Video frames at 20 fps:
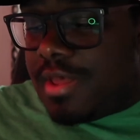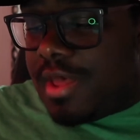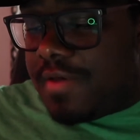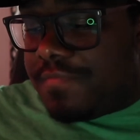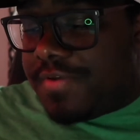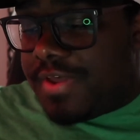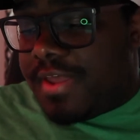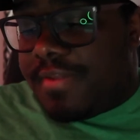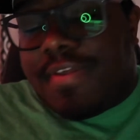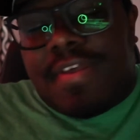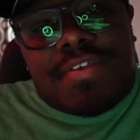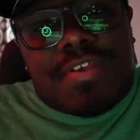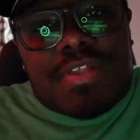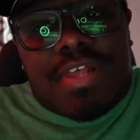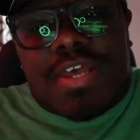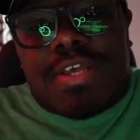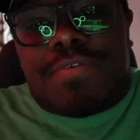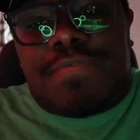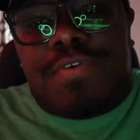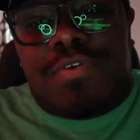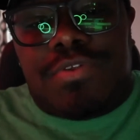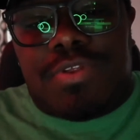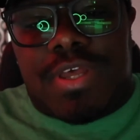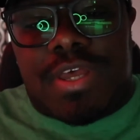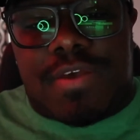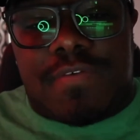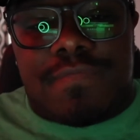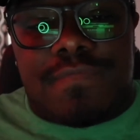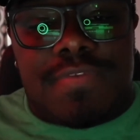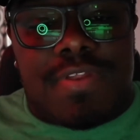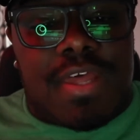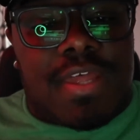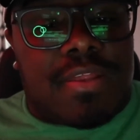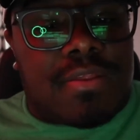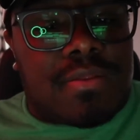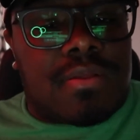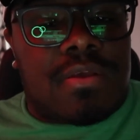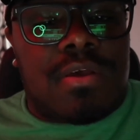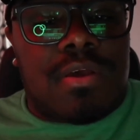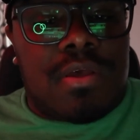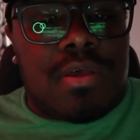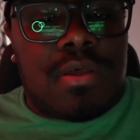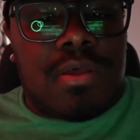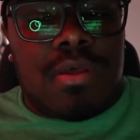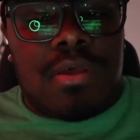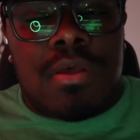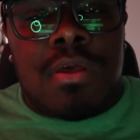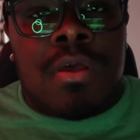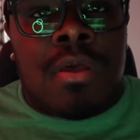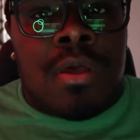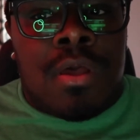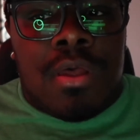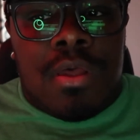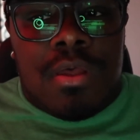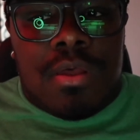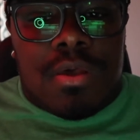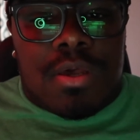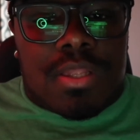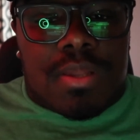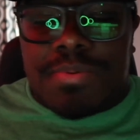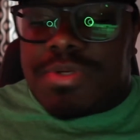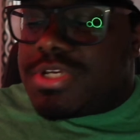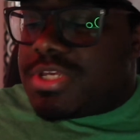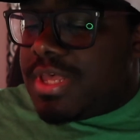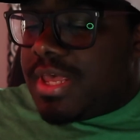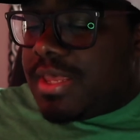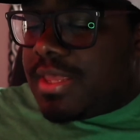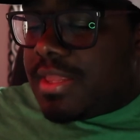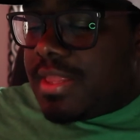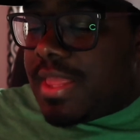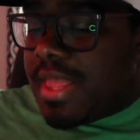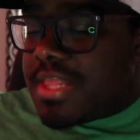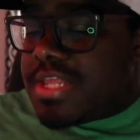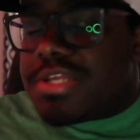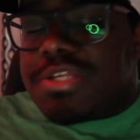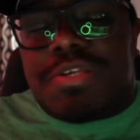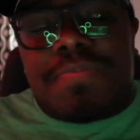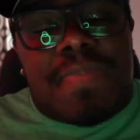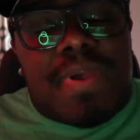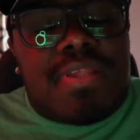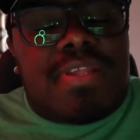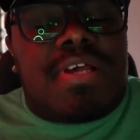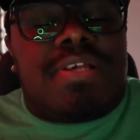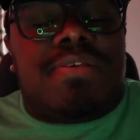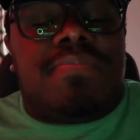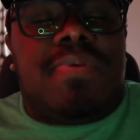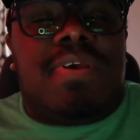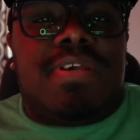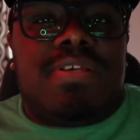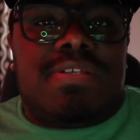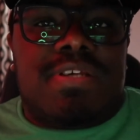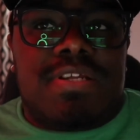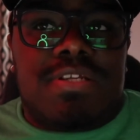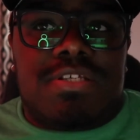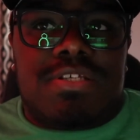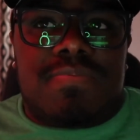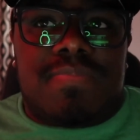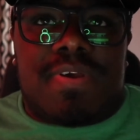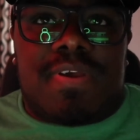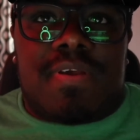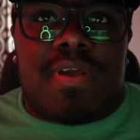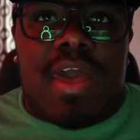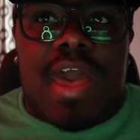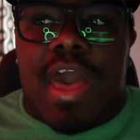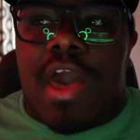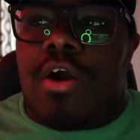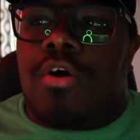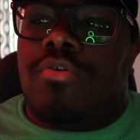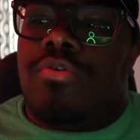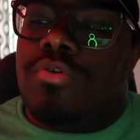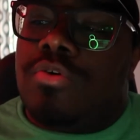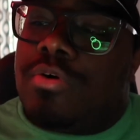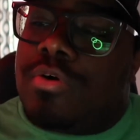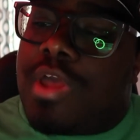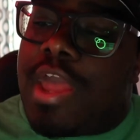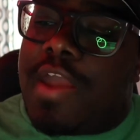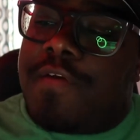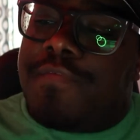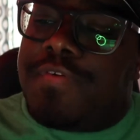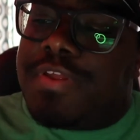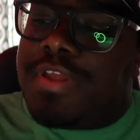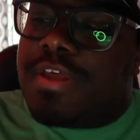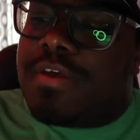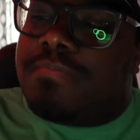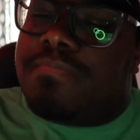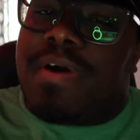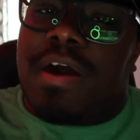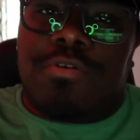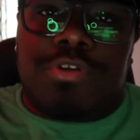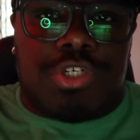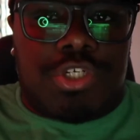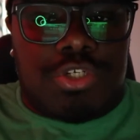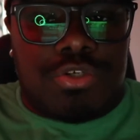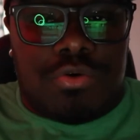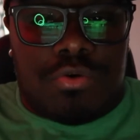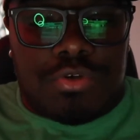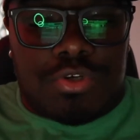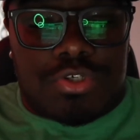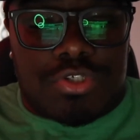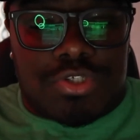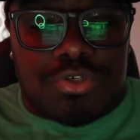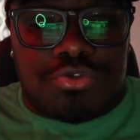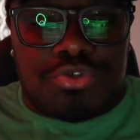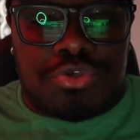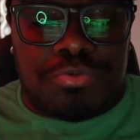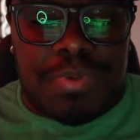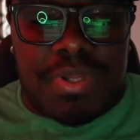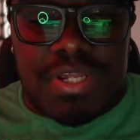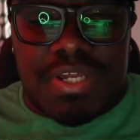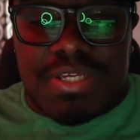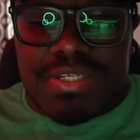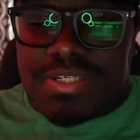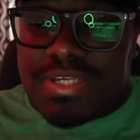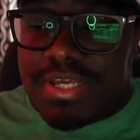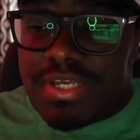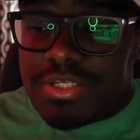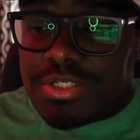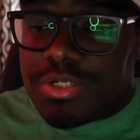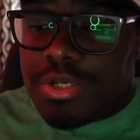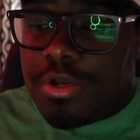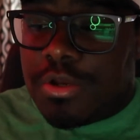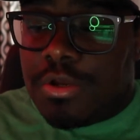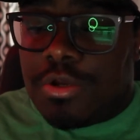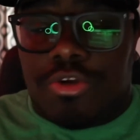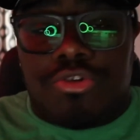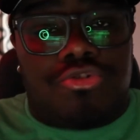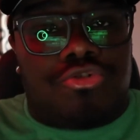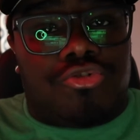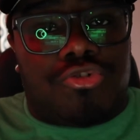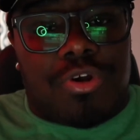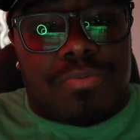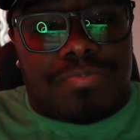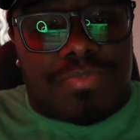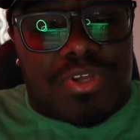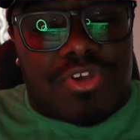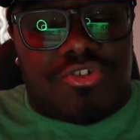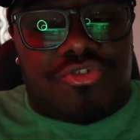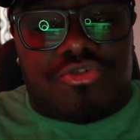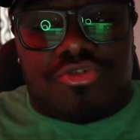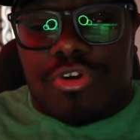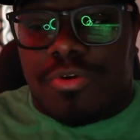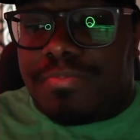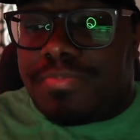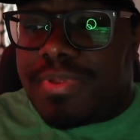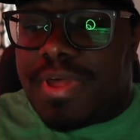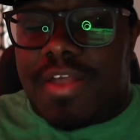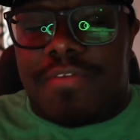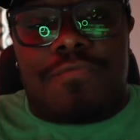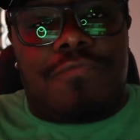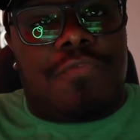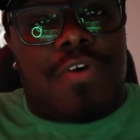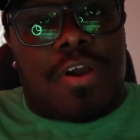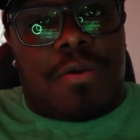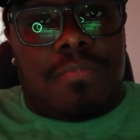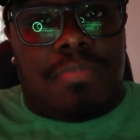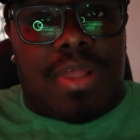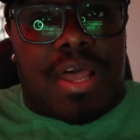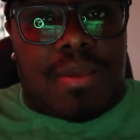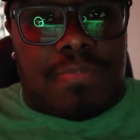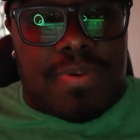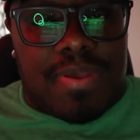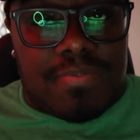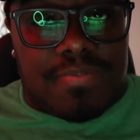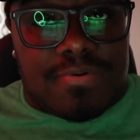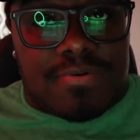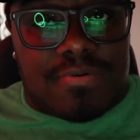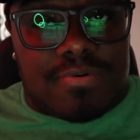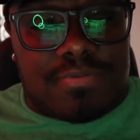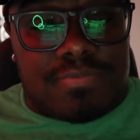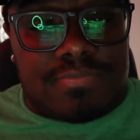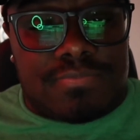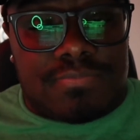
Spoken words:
I feel like if that's the life you live, then, because I'm just like, it doesn't make sense to me how everything about you on your social media says Trump this, Trump that, fuck black people.